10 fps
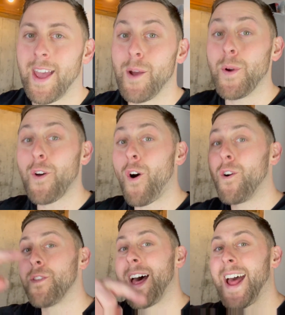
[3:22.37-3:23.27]
And with
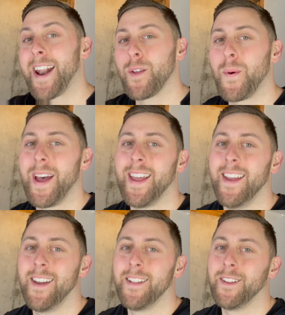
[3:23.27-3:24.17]
all that out of the
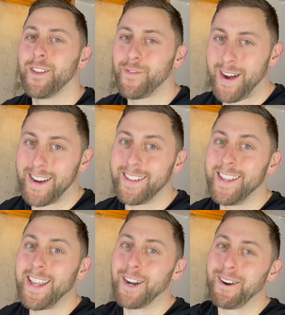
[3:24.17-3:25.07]
way, let's
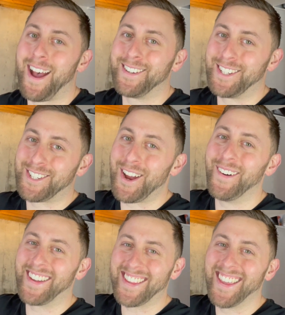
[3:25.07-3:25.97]
finally get around to
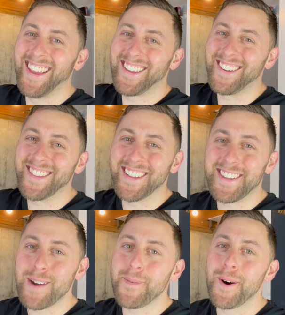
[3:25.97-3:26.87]
showing you the
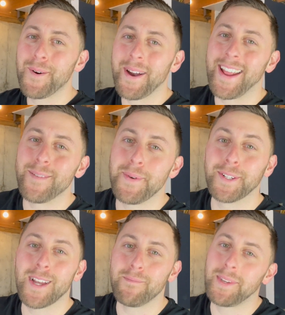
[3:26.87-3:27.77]
demo and
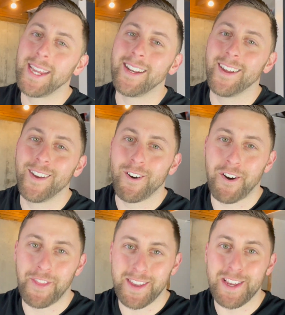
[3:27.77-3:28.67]
build update
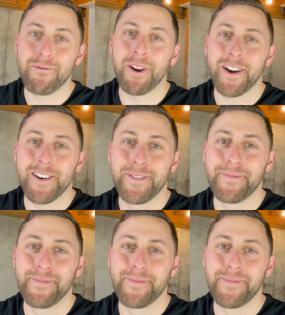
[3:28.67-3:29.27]
on the E-RUNR.